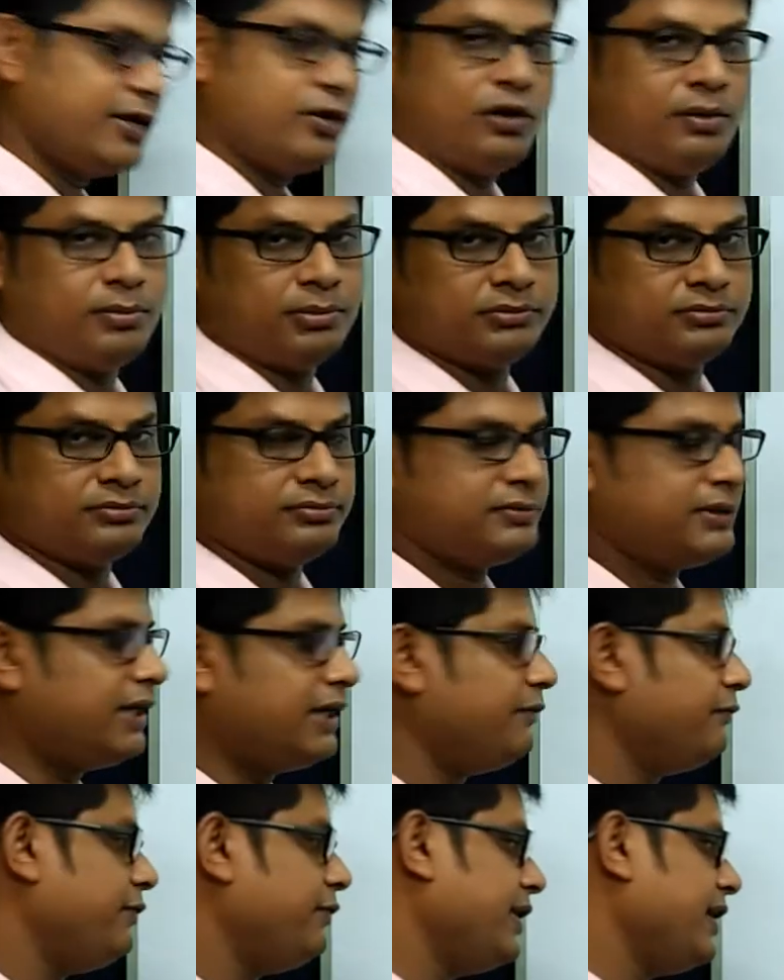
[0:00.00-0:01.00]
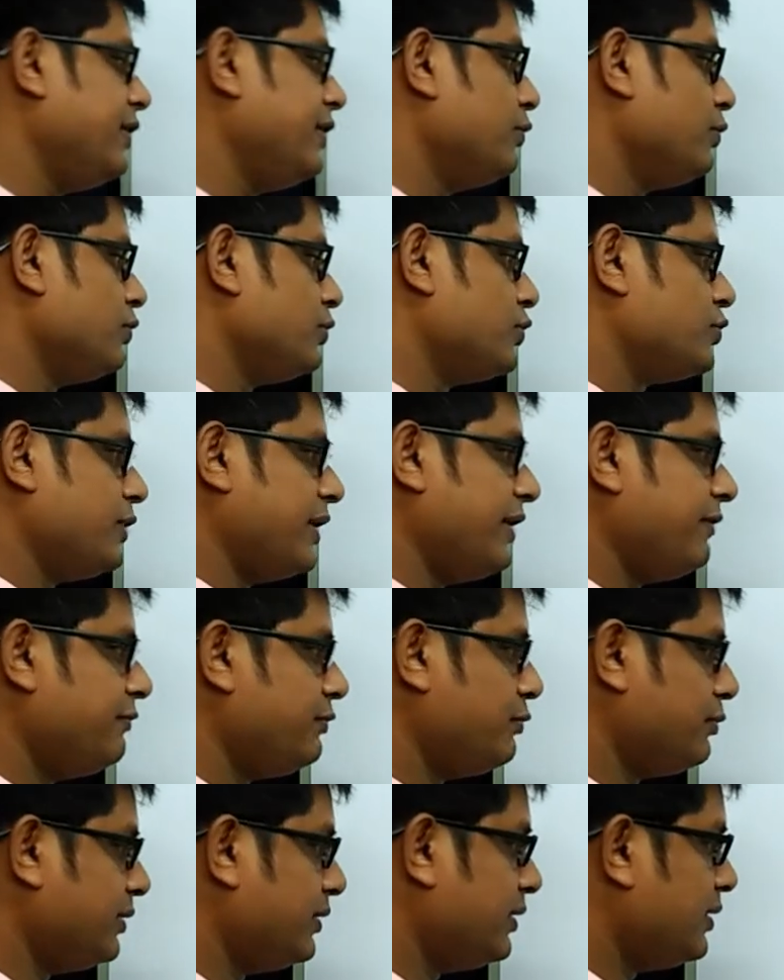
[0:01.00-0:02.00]
common and very known to
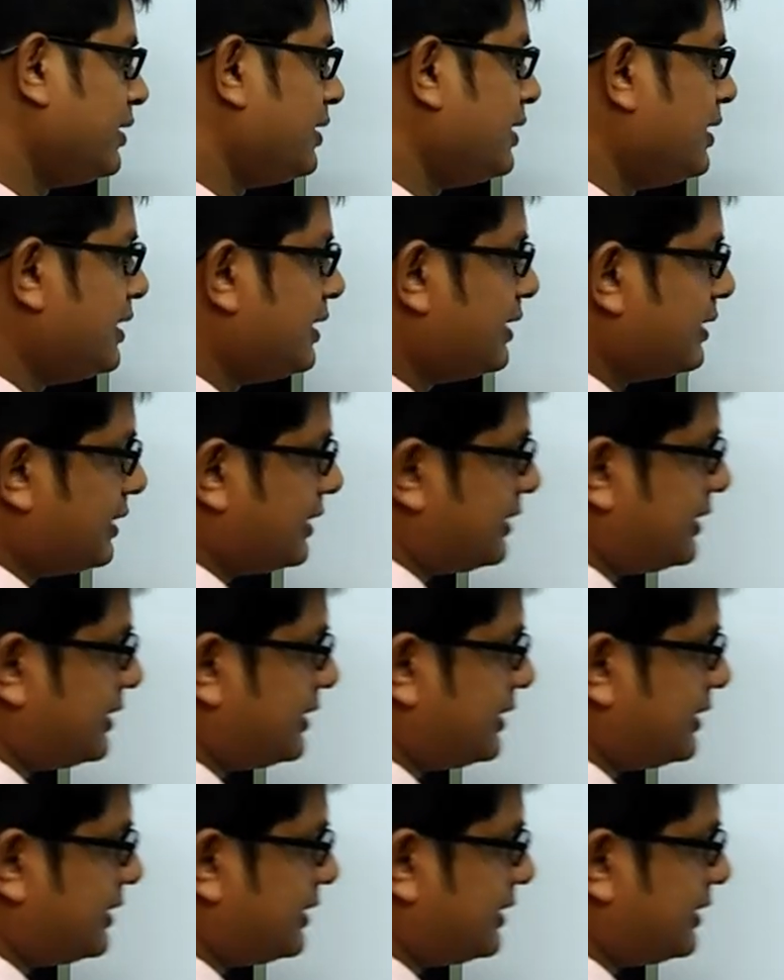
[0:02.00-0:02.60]
everyone. The